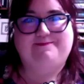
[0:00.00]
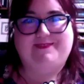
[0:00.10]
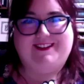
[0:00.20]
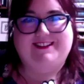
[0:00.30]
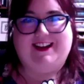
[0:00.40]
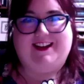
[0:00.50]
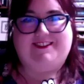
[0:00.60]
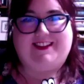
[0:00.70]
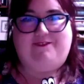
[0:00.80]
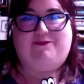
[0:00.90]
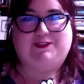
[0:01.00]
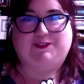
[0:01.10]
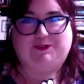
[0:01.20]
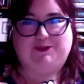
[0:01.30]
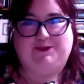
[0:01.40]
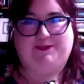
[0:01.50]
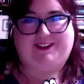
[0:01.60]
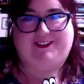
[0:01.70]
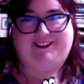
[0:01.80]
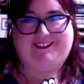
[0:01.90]
Yeah. It's that visceral, you
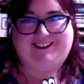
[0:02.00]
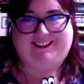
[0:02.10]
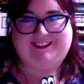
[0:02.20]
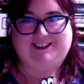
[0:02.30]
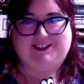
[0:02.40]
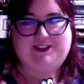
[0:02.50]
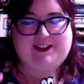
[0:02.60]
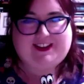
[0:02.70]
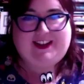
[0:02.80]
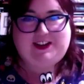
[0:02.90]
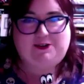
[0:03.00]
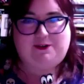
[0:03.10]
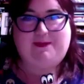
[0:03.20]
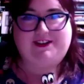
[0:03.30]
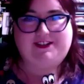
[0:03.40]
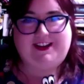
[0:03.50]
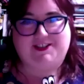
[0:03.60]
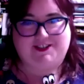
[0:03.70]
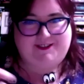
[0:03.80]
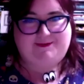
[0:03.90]
know, in your
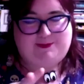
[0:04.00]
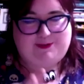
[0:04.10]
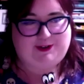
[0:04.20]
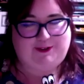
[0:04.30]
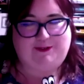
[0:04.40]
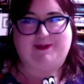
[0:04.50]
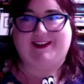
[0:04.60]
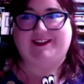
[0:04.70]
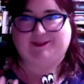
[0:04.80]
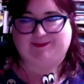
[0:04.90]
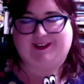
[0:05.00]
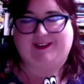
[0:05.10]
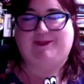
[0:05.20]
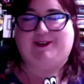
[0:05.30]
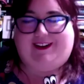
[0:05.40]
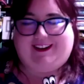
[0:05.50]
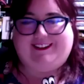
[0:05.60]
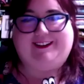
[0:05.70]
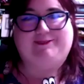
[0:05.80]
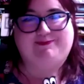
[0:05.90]
imagination, putting it on the page. Yeah, no, I get
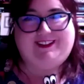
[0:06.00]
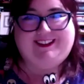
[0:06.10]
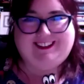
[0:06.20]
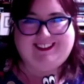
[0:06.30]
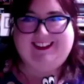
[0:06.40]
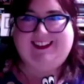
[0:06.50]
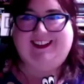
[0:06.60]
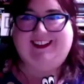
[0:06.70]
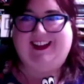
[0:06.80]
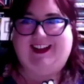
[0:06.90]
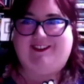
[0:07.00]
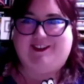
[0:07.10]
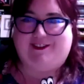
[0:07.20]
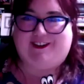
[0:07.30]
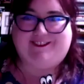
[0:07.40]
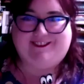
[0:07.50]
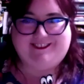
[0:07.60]
that. How about you, Val?